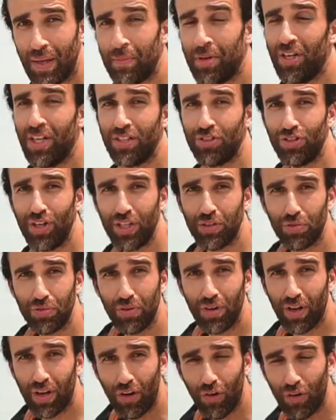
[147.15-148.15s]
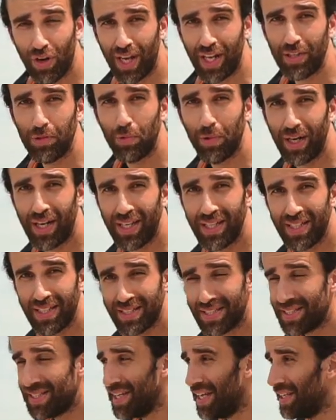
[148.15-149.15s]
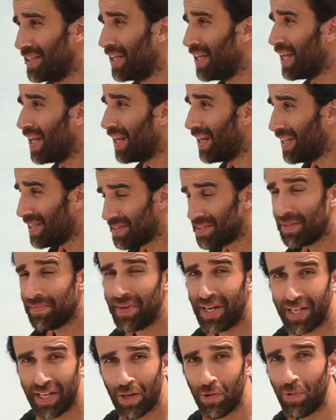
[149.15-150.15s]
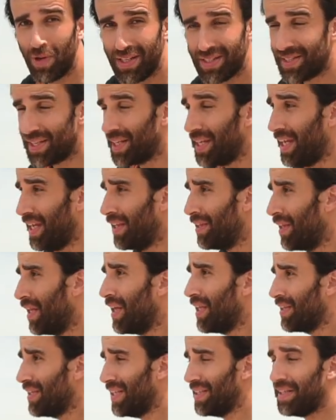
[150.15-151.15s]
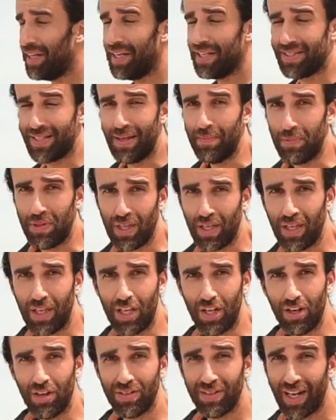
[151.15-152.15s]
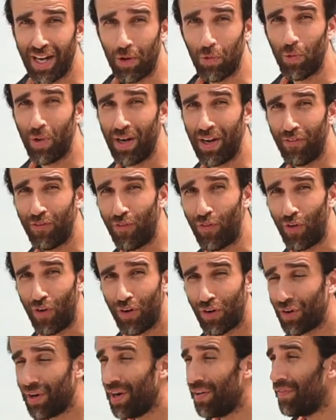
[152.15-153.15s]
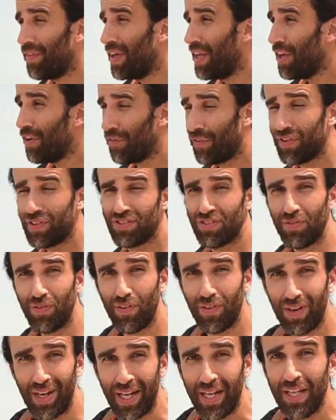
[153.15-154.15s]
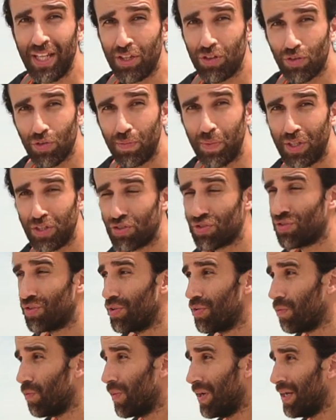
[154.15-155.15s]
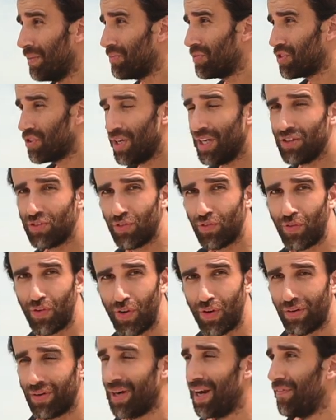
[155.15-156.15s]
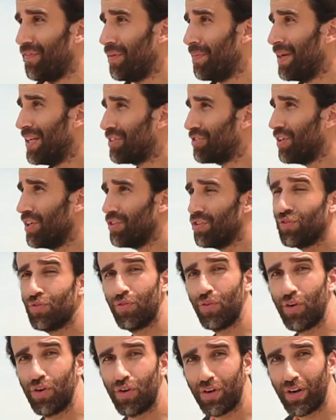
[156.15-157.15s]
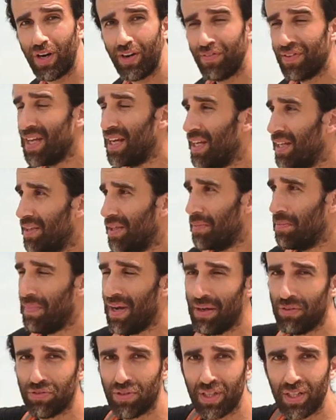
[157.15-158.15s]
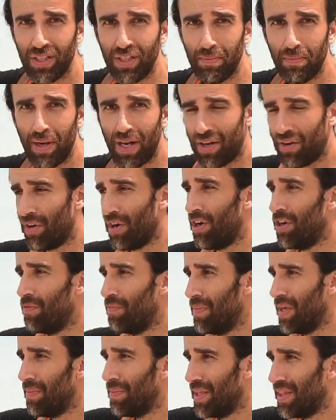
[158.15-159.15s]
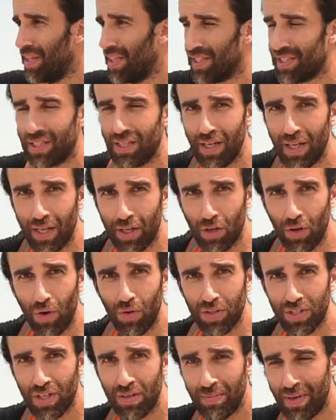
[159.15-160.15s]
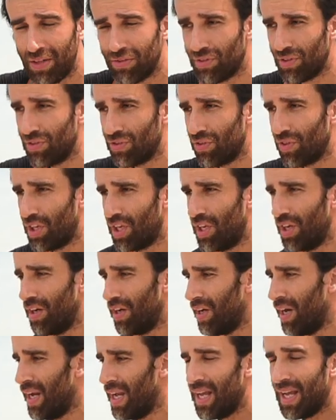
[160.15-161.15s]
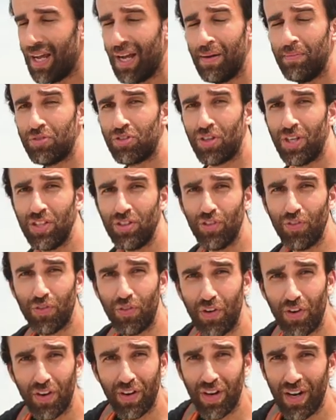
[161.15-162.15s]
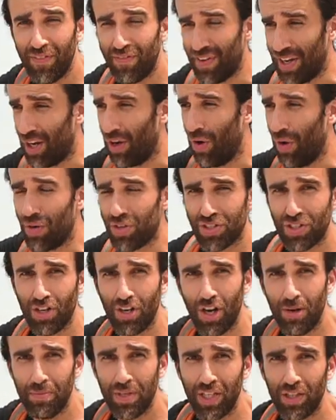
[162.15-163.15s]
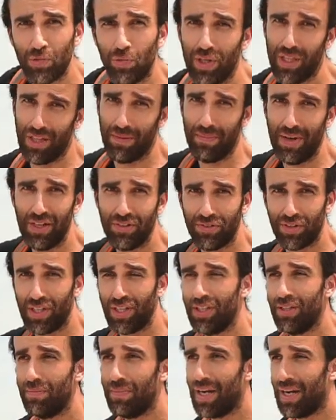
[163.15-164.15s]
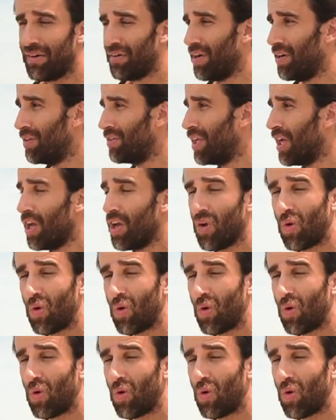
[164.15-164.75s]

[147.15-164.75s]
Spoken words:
I'm gonna try to recreate what I just said. Let's imagine once again that there is something here that I want to photograph. First of all, I need to be sure what I'm trying to photograph. Am I trying to photograph the mountain in the background? Maybe this closer mountain to here? I'm trying to photograph a closer object with the mountain in the background.